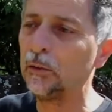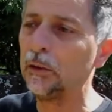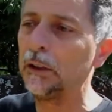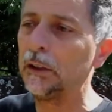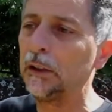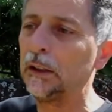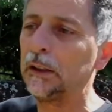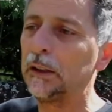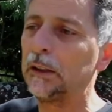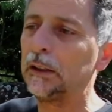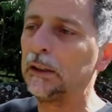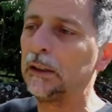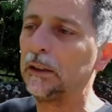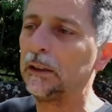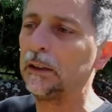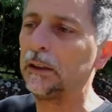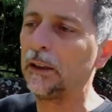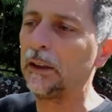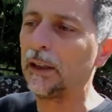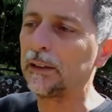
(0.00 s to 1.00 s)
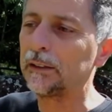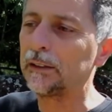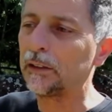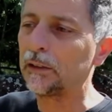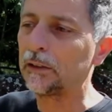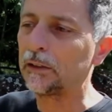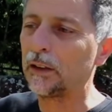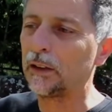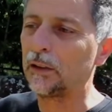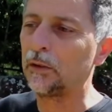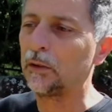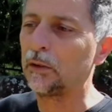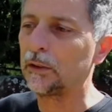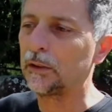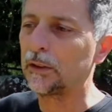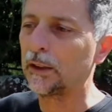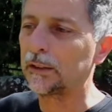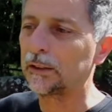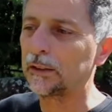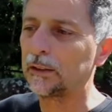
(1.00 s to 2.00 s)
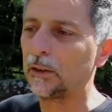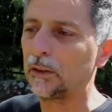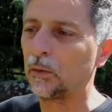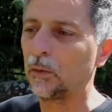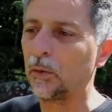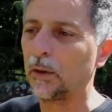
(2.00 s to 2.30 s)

can provide us a more significant recovery